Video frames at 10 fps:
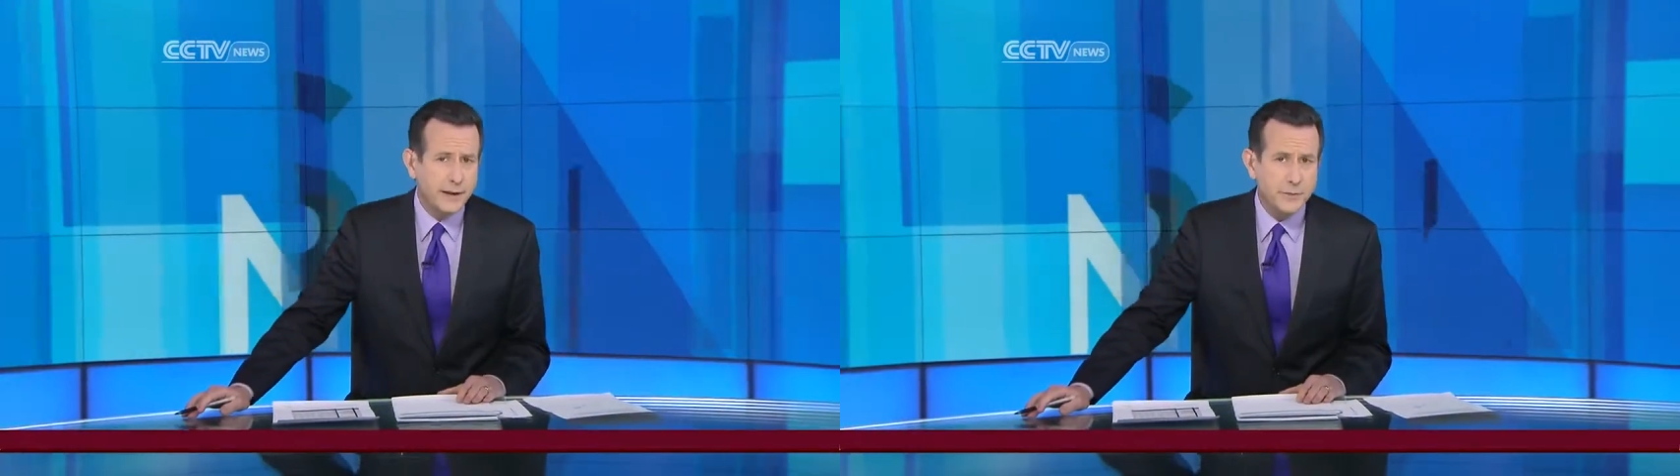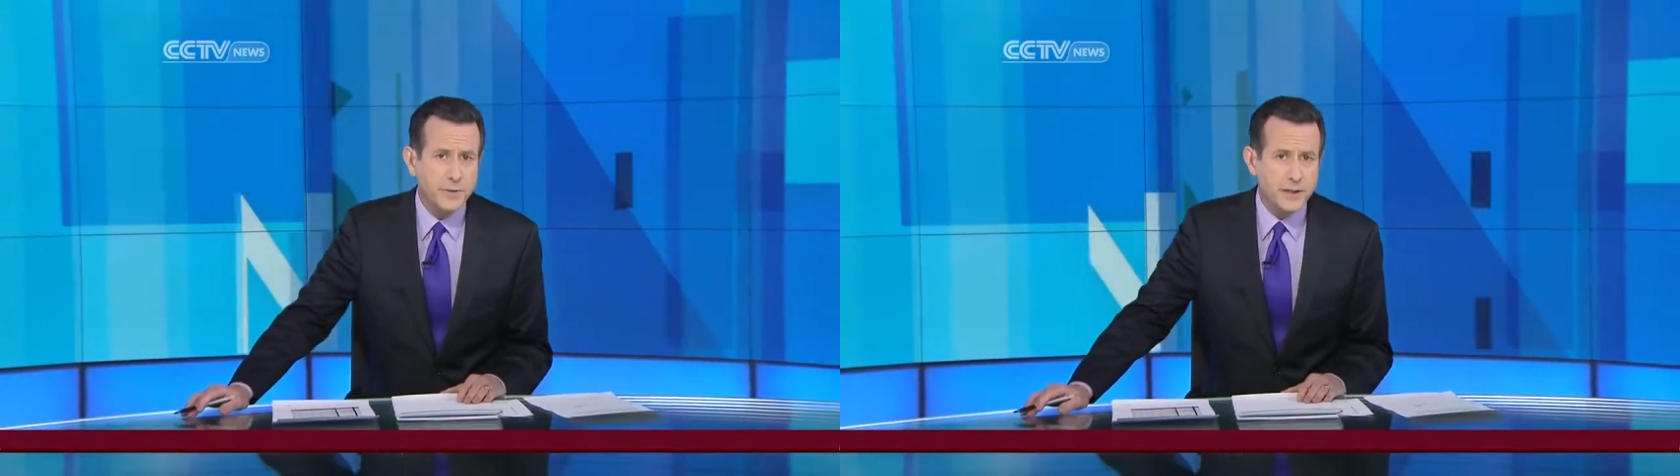
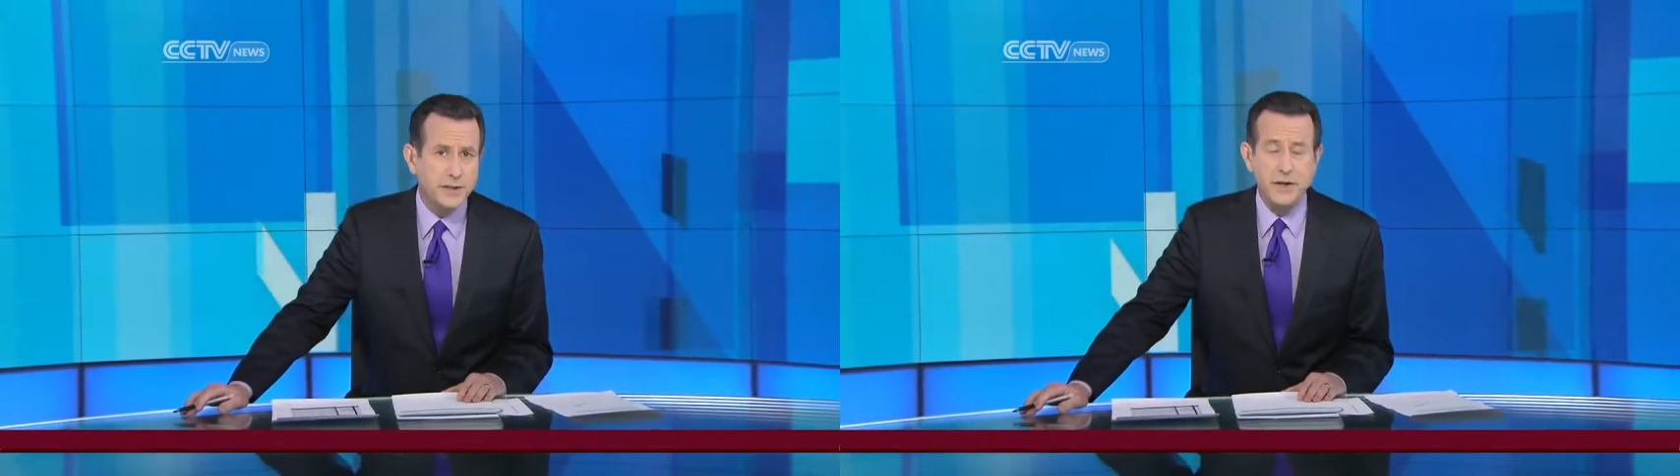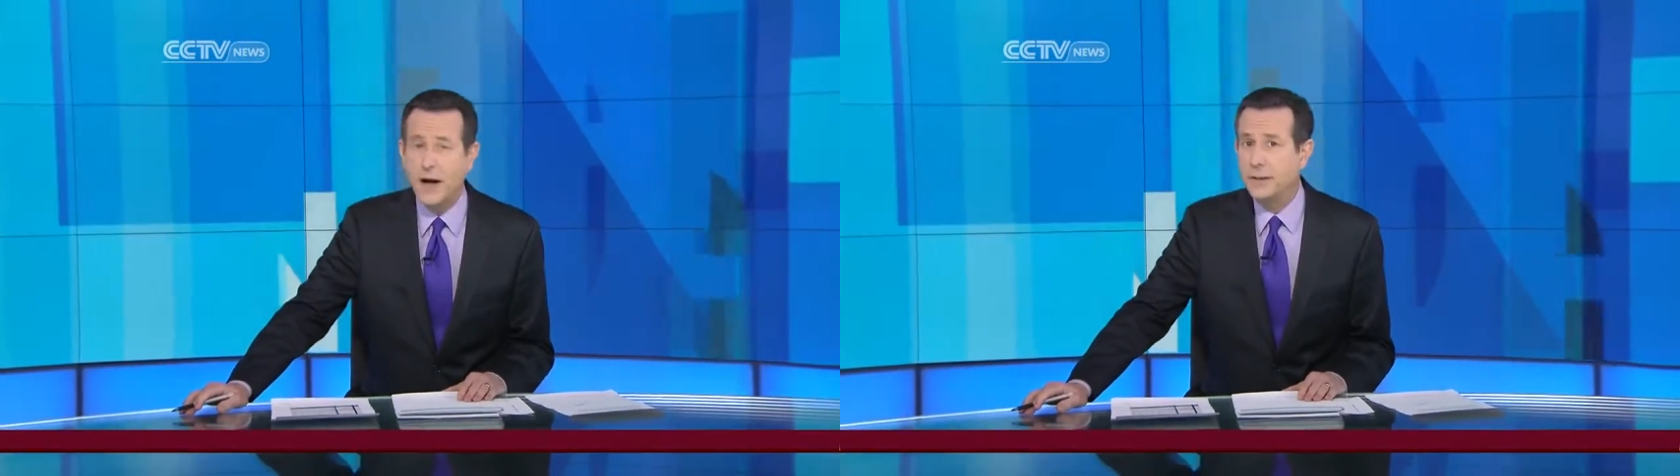
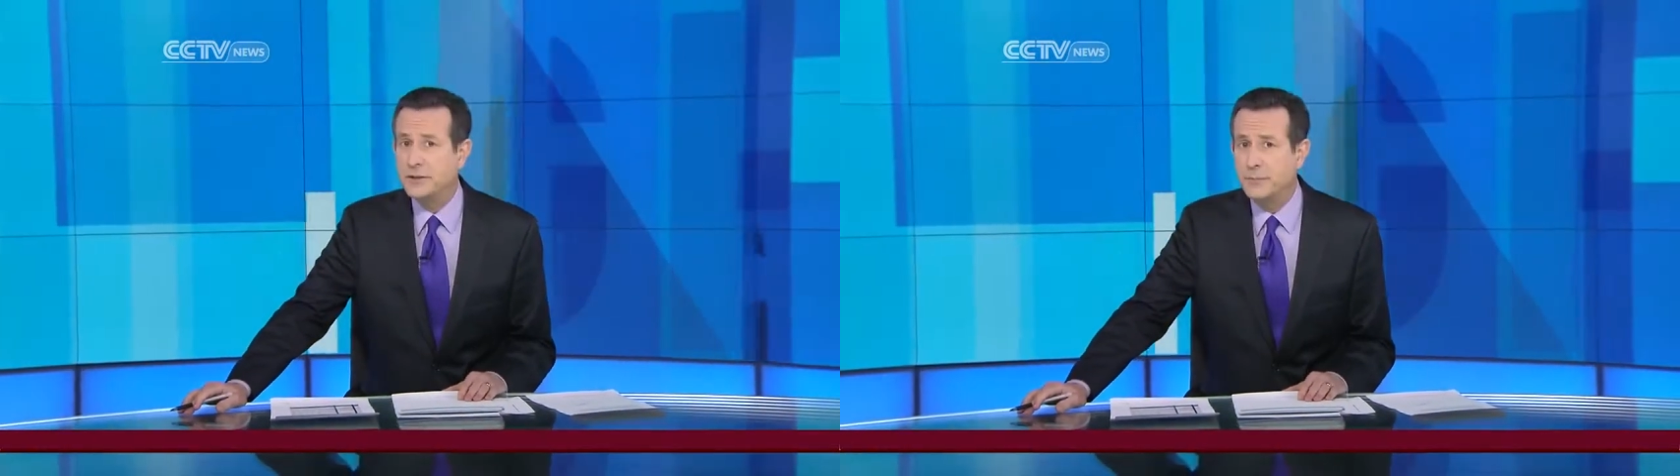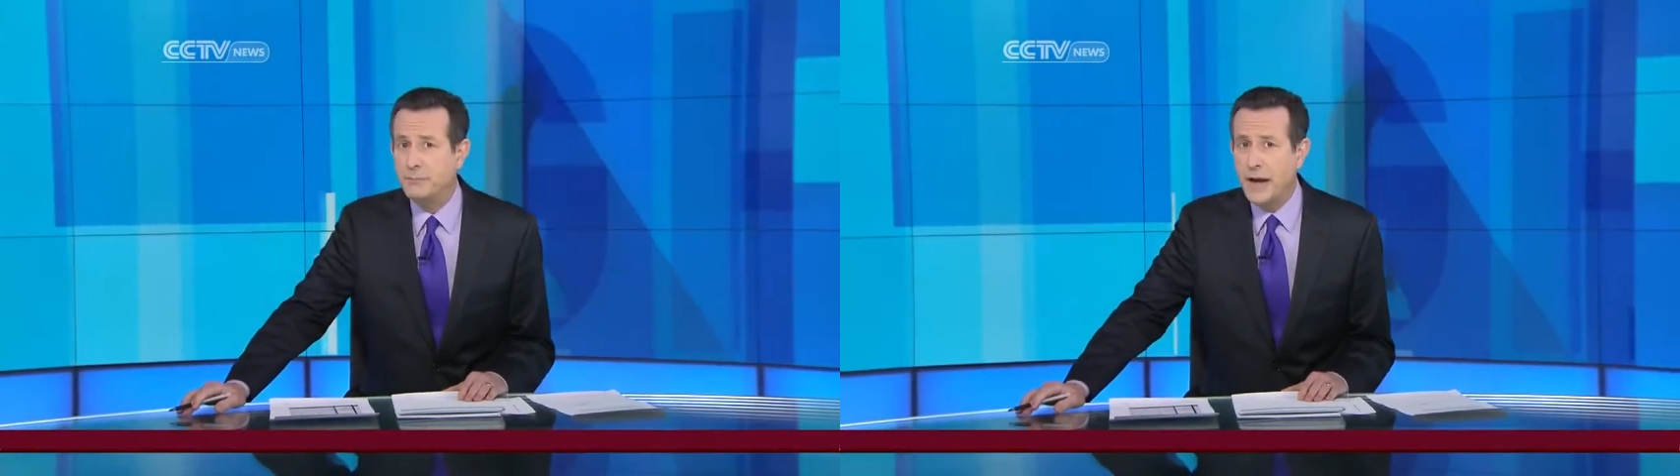interesting time
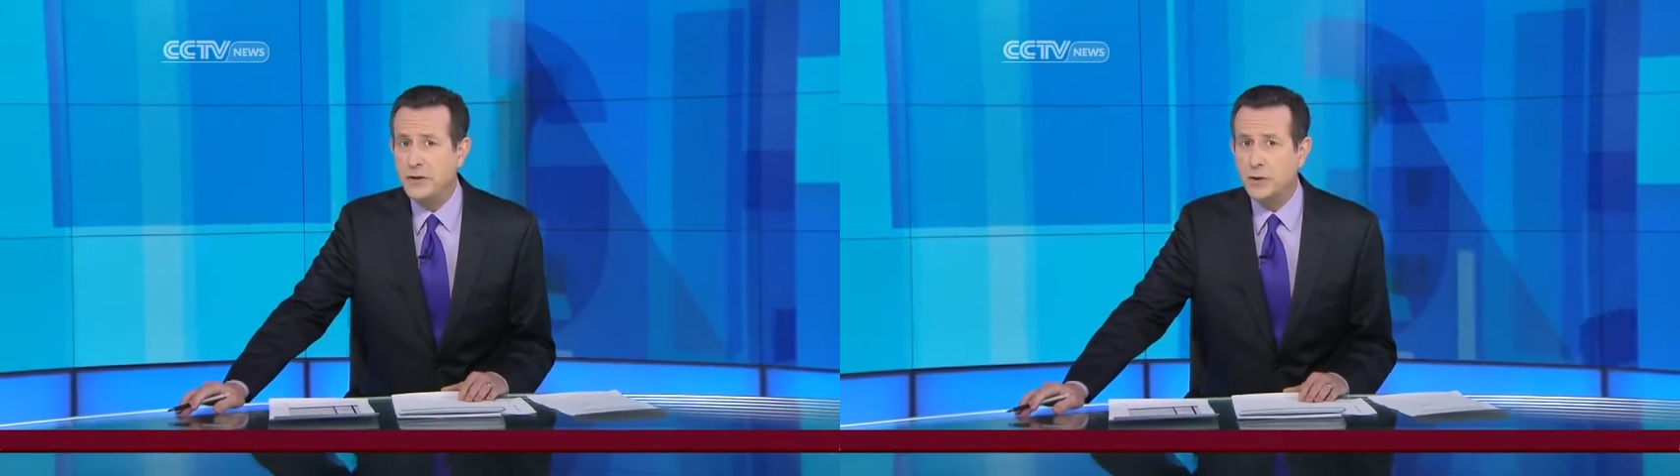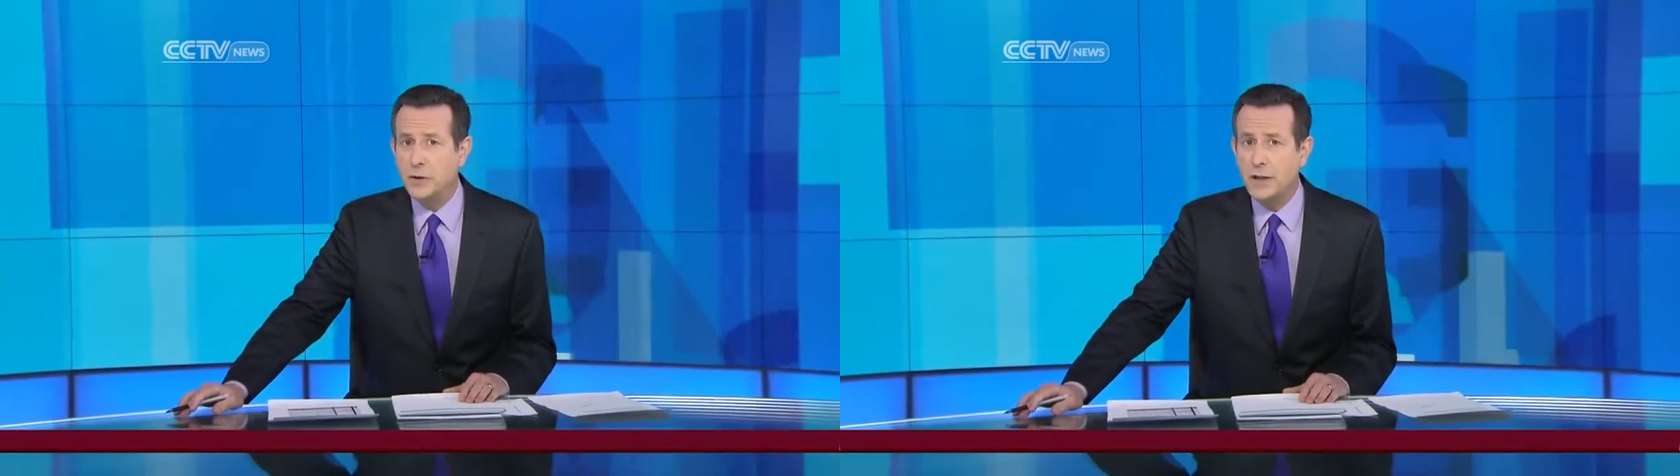as a major